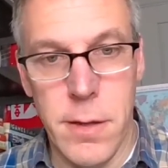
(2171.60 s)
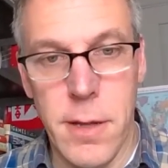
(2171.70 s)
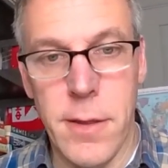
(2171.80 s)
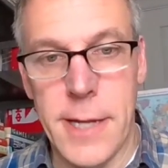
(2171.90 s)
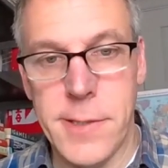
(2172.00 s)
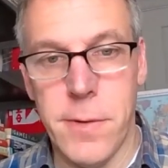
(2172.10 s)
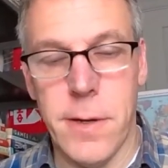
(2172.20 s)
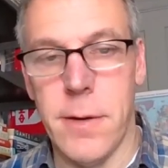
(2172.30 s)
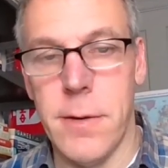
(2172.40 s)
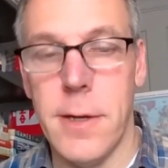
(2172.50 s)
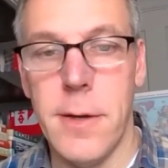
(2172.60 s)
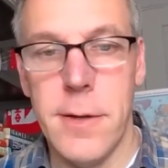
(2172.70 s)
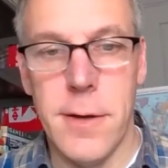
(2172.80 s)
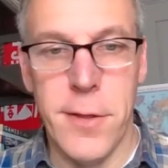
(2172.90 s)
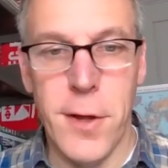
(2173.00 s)
that's where,
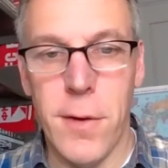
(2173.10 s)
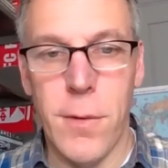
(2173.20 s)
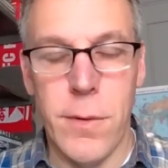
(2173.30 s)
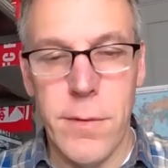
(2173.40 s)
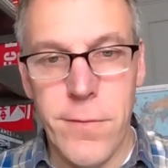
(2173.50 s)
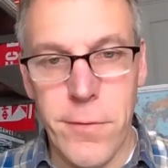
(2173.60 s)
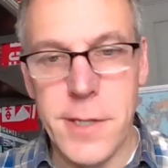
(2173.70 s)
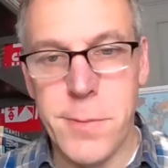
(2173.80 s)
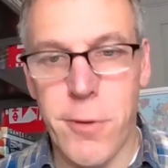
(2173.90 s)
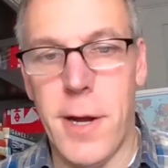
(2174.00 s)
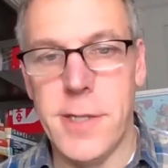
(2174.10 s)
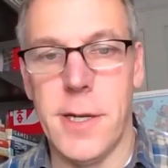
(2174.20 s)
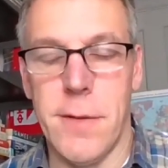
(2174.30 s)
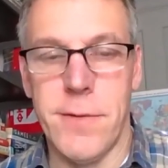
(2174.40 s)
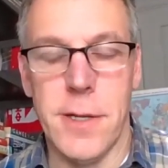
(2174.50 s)
although for each
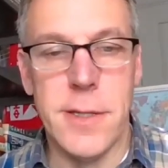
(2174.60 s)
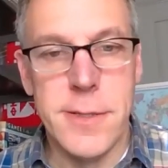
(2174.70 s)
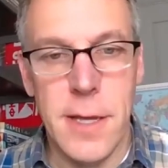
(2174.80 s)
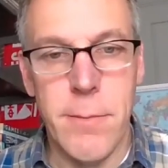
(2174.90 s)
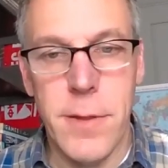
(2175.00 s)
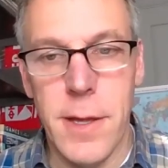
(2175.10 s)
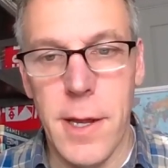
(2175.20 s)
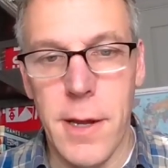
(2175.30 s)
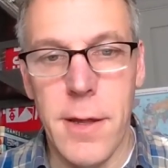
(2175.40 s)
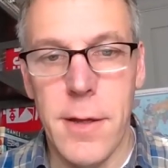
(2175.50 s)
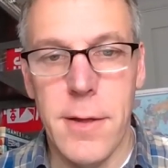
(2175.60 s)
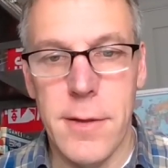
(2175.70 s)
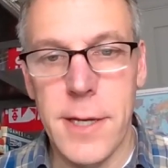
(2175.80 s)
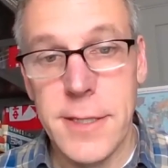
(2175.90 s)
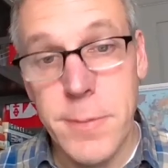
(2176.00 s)
project I've done the same thing,
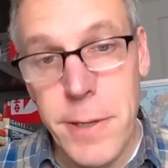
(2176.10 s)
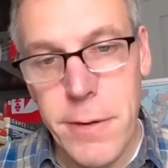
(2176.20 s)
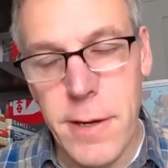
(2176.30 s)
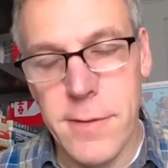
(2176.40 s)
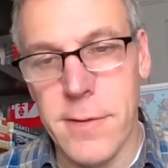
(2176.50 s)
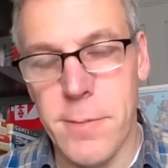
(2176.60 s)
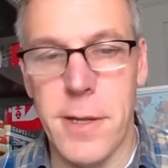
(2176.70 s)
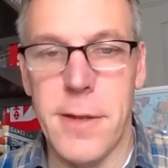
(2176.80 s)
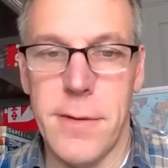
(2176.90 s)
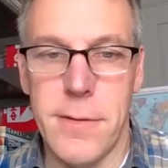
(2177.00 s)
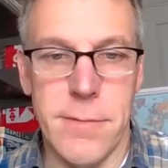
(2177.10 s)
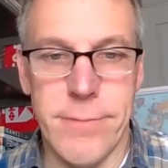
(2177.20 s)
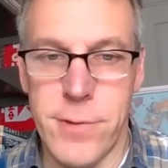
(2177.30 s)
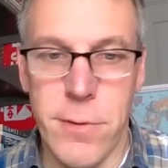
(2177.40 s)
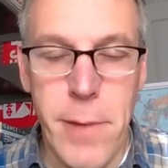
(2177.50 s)
the experience has been
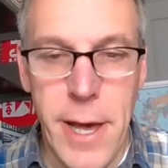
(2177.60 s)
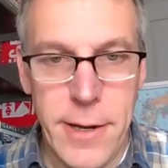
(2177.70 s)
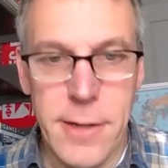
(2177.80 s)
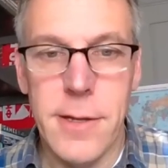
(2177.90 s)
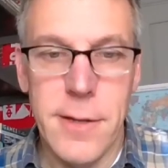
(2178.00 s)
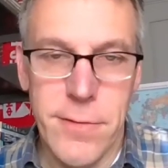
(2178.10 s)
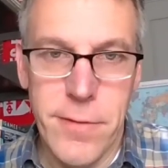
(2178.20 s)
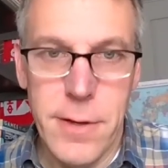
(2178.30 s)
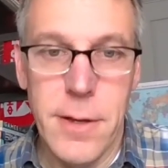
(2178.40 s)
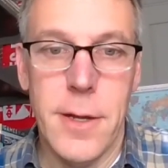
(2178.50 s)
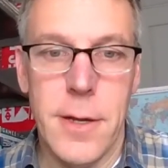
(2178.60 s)
dramatically different.